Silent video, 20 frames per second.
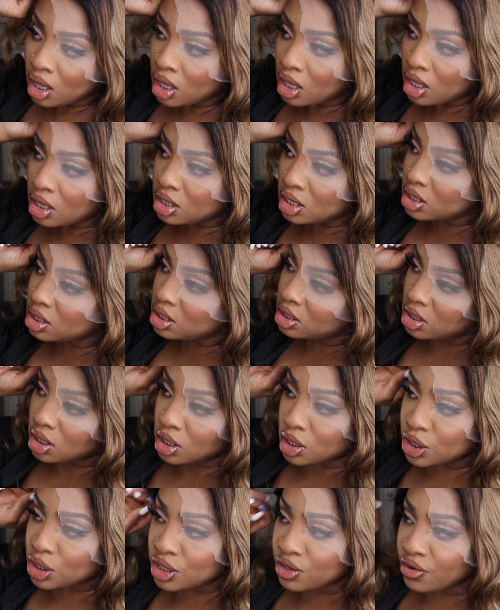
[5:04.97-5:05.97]
Let's
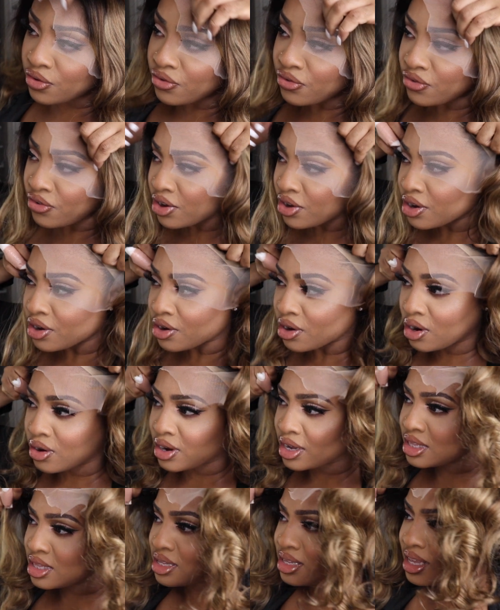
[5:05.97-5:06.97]
just figure.
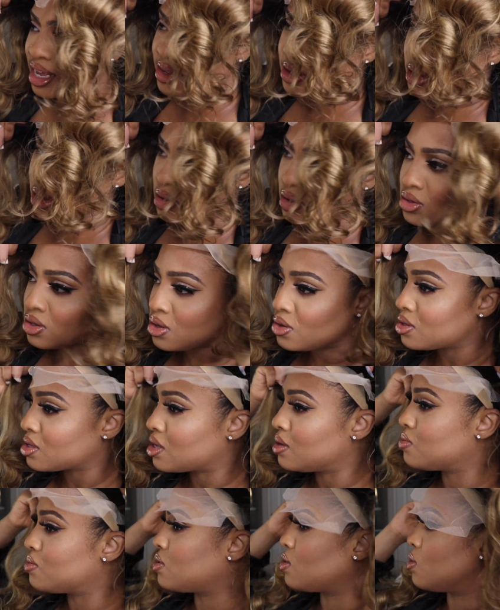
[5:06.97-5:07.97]
Okay, this has also, this
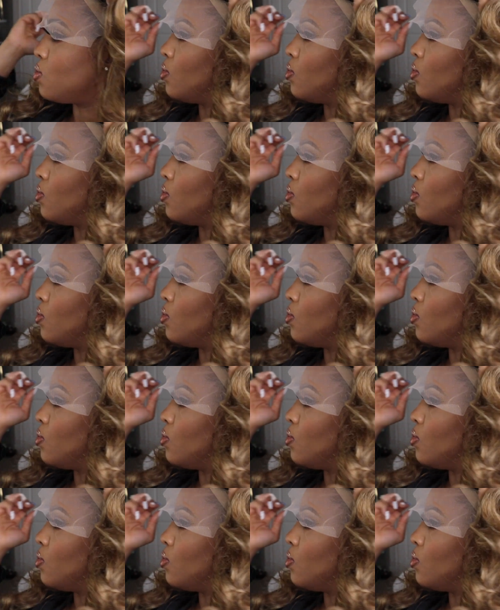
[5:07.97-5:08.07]
comes with the